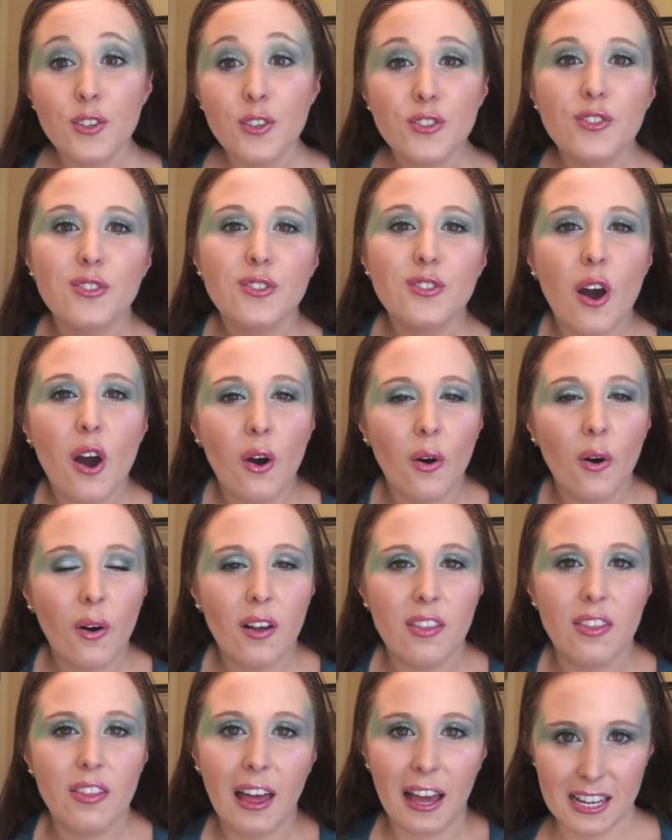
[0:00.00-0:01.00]
So
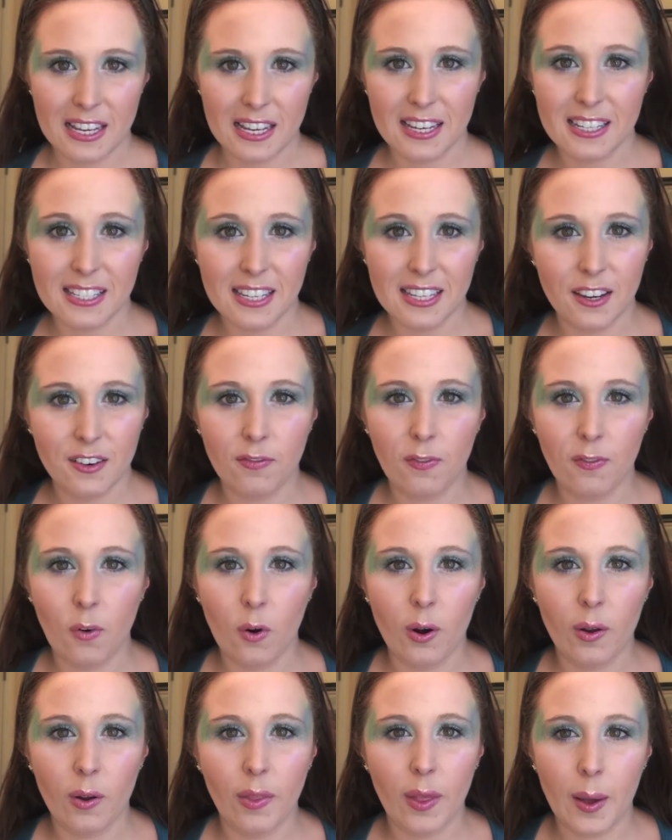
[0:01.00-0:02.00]
that is it
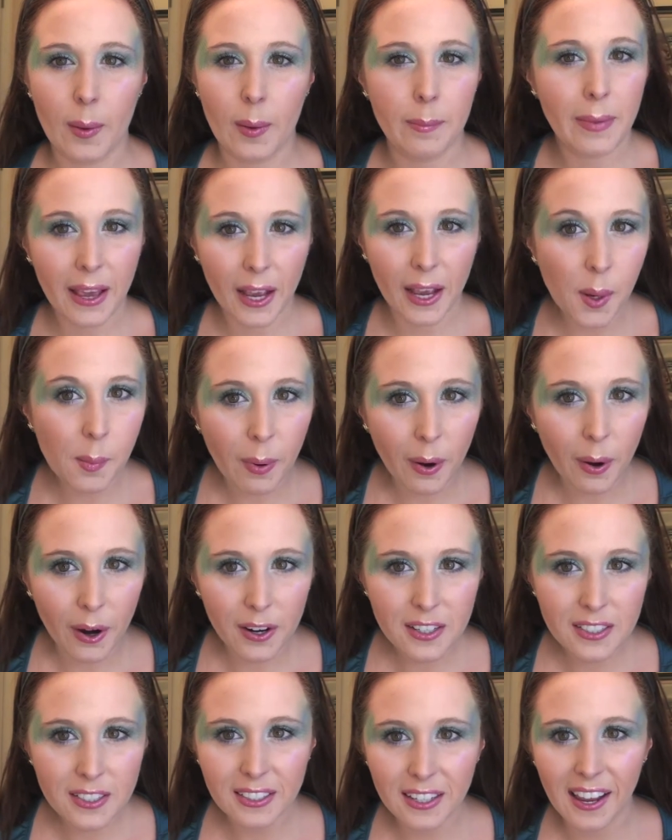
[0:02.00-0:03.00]
for the makeup
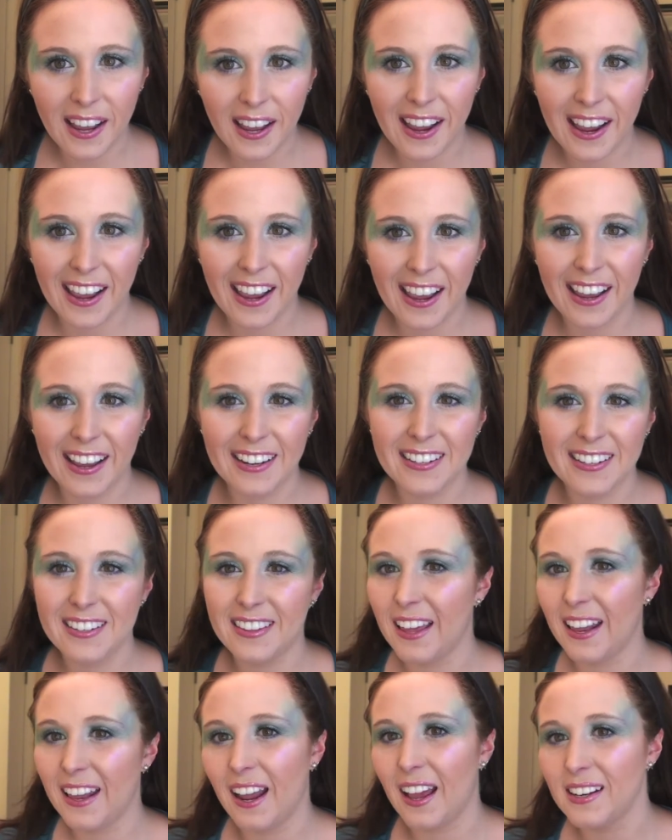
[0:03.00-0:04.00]
part, and
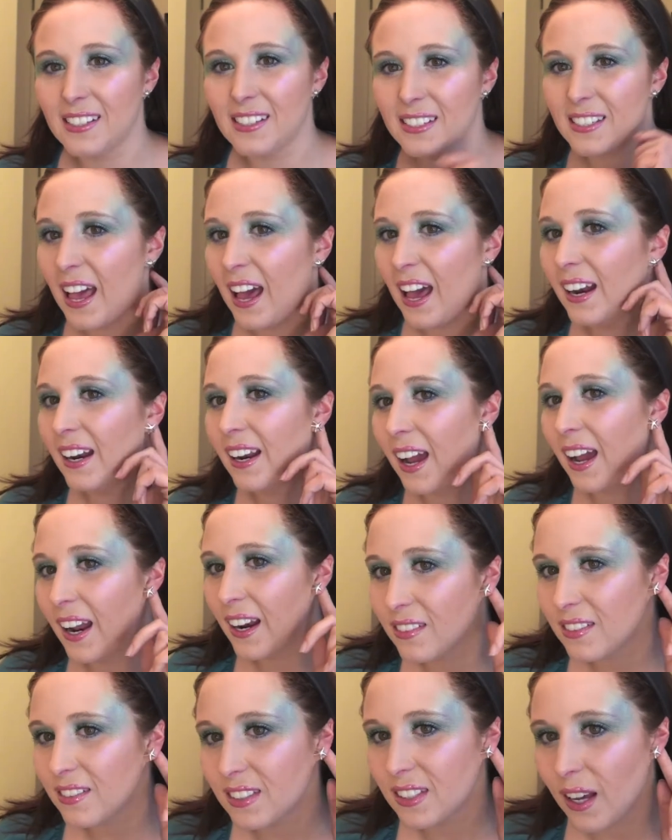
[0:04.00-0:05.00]
then I just added kind
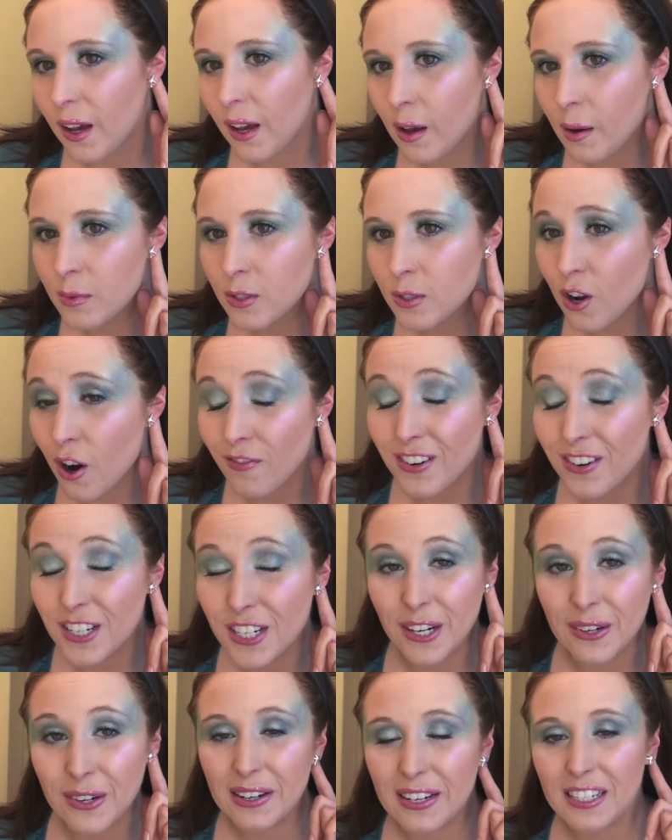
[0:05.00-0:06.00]
of some starfish
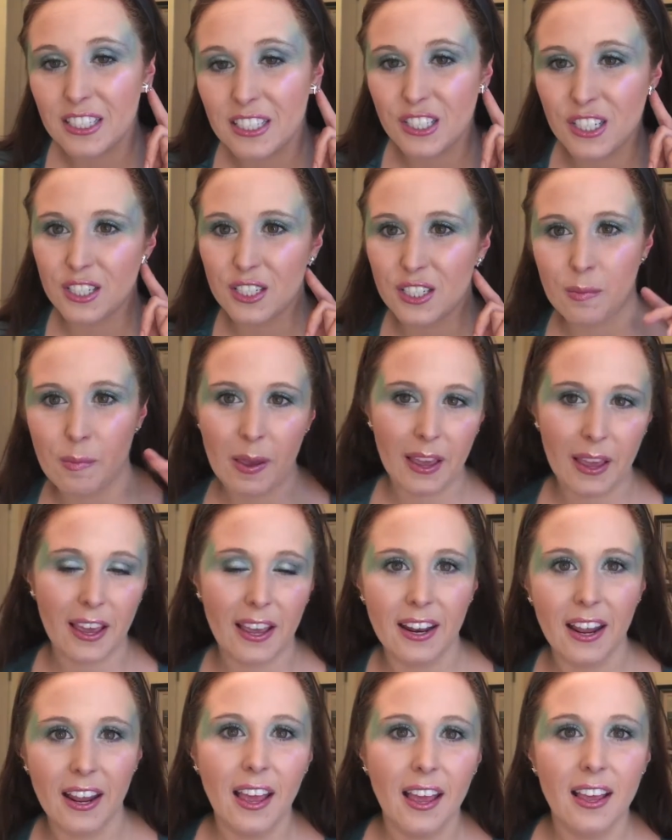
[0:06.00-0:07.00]
earrings just to make
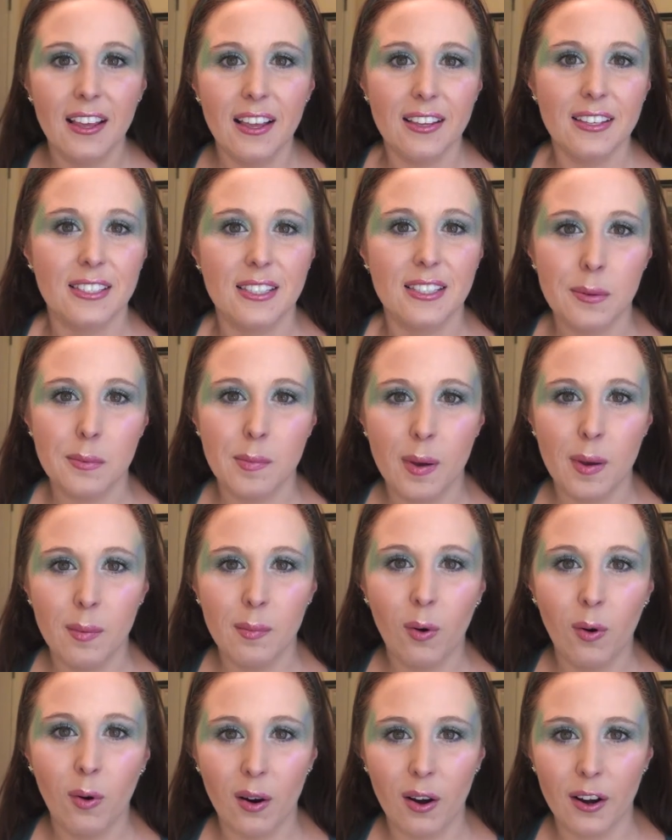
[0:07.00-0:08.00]
it seem a bit
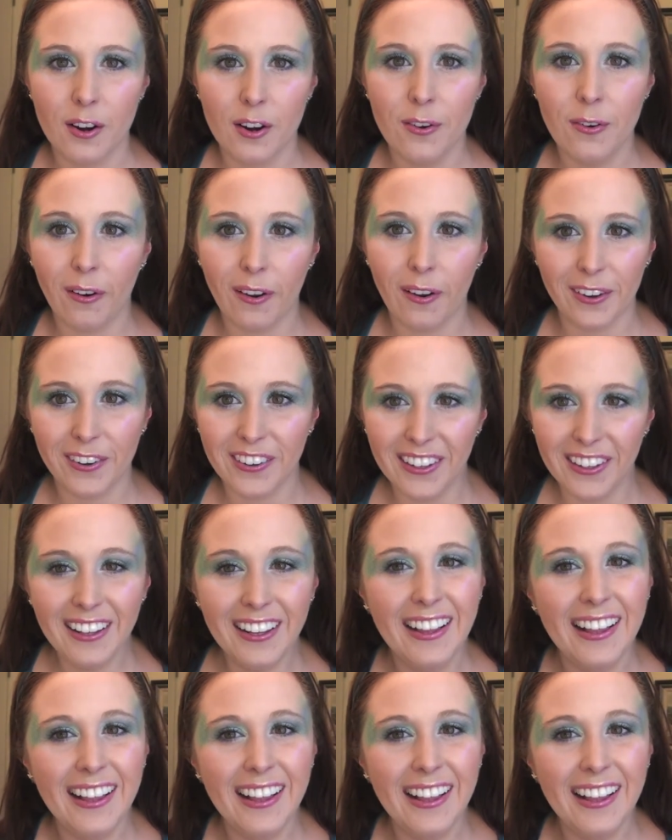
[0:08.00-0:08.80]
more nautical.